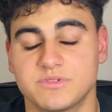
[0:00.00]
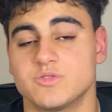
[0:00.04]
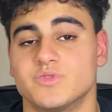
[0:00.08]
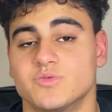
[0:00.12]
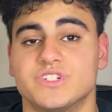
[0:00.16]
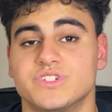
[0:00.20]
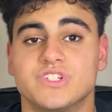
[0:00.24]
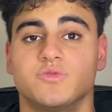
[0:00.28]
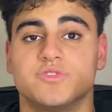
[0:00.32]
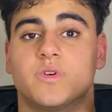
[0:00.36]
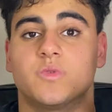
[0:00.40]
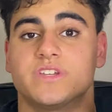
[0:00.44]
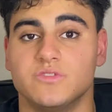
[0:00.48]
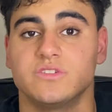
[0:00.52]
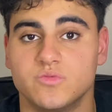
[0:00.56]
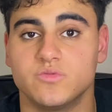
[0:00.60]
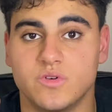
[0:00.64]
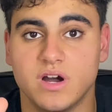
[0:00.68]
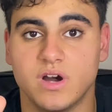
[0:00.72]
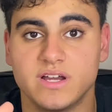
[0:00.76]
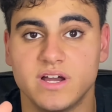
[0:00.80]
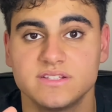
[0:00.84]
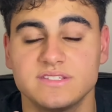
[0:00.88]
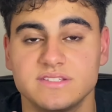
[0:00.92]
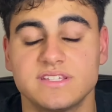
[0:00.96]
which is what you
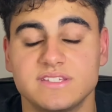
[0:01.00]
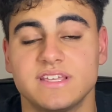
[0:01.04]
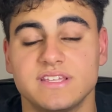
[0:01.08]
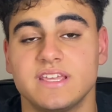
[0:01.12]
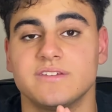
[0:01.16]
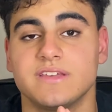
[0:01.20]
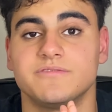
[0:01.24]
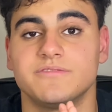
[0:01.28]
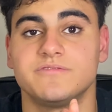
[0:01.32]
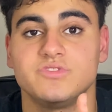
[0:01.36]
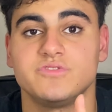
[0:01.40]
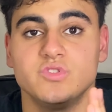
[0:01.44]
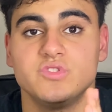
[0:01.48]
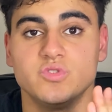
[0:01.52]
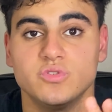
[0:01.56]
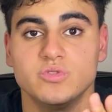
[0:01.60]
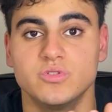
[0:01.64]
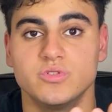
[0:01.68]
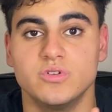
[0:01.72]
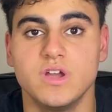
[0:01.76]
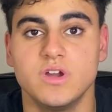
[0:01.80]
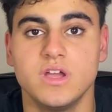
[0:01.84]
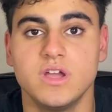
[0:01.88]
want if you